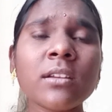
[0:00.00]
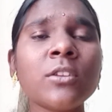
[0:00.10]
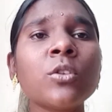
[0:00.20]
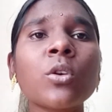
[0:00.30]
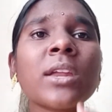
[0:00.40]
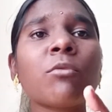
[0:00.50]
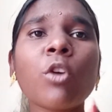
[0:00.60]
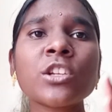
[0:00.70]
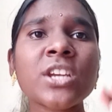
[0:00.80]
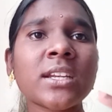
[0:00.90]
you can
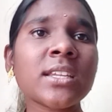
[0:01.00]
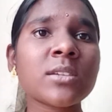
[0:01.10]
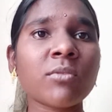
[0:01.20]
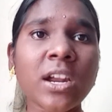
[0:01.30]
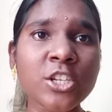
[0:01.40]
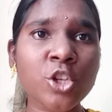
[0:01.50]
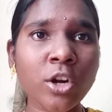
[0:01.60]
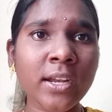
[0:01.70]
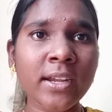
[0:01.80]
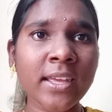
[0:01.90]
watch at least one
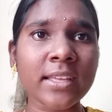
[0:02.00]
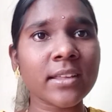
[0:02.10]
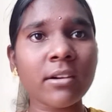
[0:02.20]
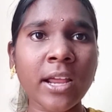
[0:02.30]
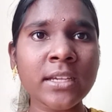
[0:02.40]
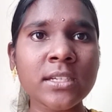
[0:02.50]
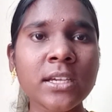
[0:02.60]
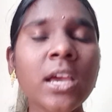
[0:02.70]
shot a day, right?